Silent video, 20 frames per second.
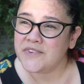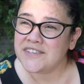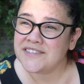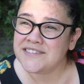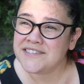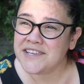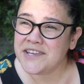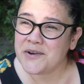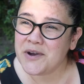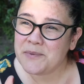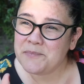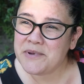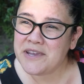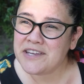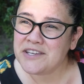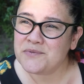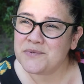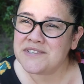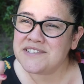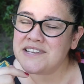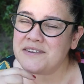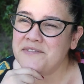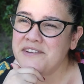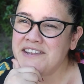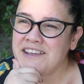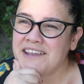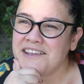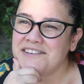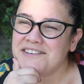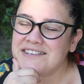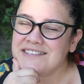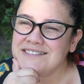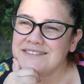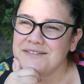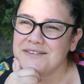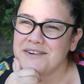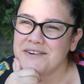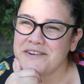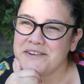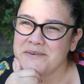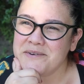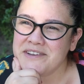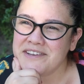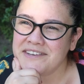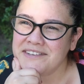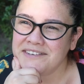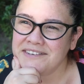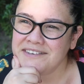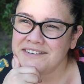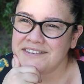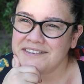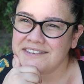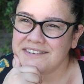See you at page 178, Jess. I'll call you again.